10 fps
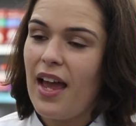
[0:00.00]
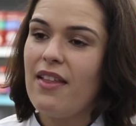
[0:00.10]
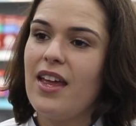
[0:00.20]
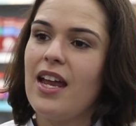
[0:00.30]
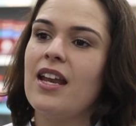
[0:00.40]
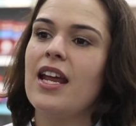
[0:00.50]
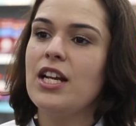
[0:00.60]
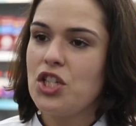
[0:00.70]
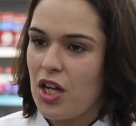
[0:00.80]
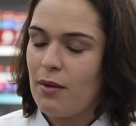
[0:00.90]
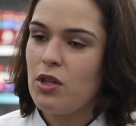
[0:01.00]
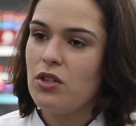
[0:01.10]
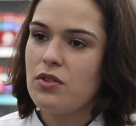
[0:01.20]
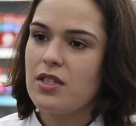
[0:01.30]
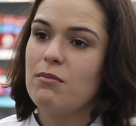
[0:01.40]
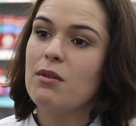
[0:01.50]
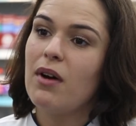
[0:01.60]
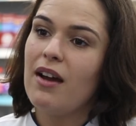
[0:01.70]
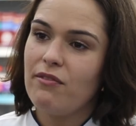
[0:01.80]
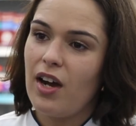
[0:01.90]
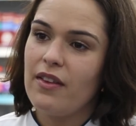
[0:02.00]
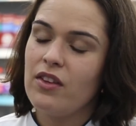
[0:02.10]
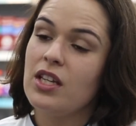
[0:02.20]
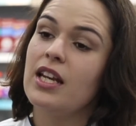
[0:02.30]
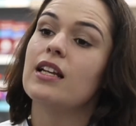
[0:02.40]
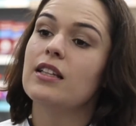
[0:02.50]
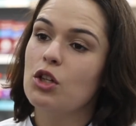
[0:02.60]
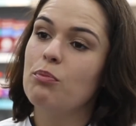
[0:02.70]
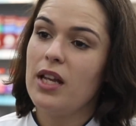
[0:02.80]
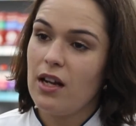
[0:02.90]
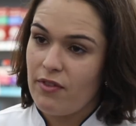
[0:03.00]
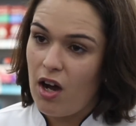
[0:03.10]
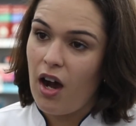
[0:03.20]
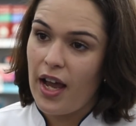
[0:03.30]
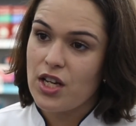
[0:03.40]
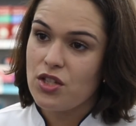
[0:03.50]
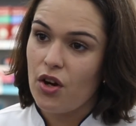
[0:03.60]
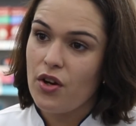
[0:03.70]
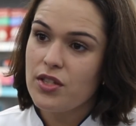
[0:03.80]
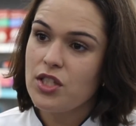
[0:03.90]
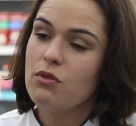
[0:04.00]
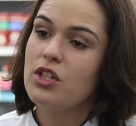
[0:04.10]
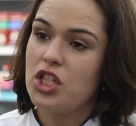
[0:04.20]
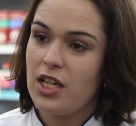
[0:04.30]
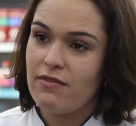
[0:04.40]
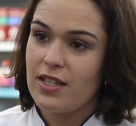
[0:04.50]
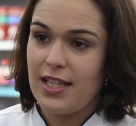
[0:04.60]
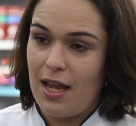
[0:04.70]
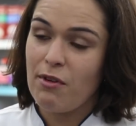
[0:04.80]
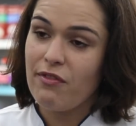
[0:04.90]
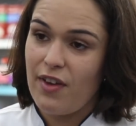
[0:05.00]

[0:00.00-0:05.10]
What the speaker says: and then each time you use them you might find that you need a little bit of a higher dose to achieve the same